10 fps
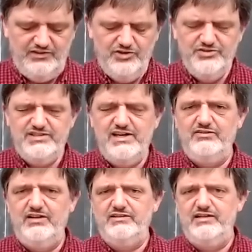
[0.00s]
those
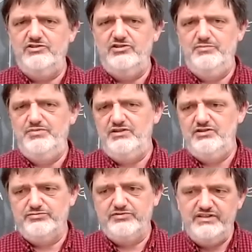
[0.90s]
sound like they could be
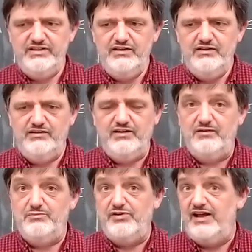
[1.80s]
three
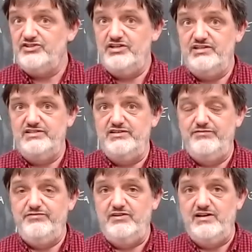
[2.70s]
like branches
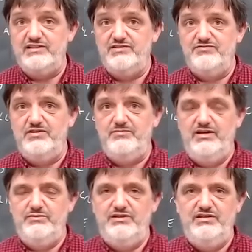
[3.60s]
of philosophy,
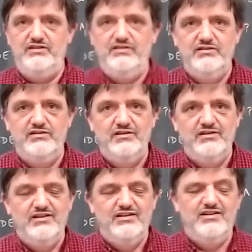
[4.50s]
maybe,
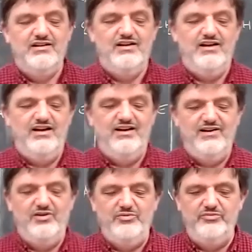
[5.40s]

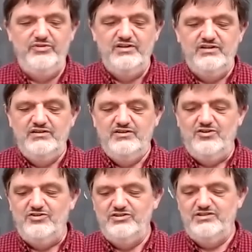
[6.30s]
um,
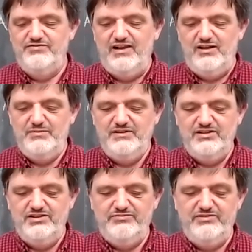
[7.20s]
or could develop
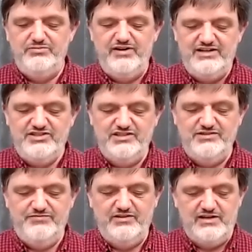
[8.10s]
into three branches
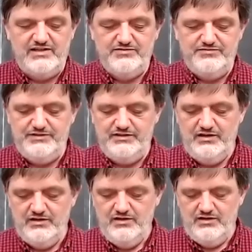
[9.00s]
of
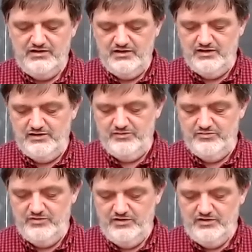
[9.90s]
philosophy.
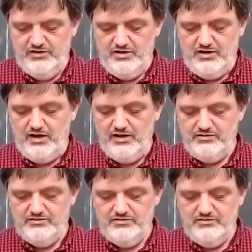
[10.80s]
Um,
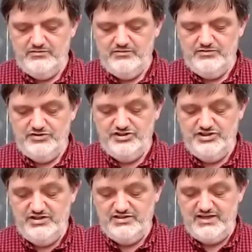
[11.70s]

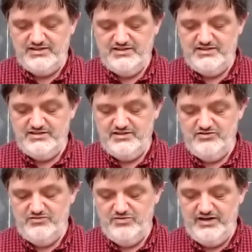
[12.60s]
she says this is a
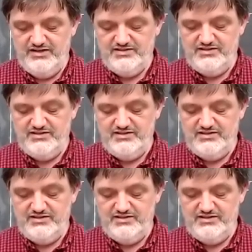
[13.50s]
good way to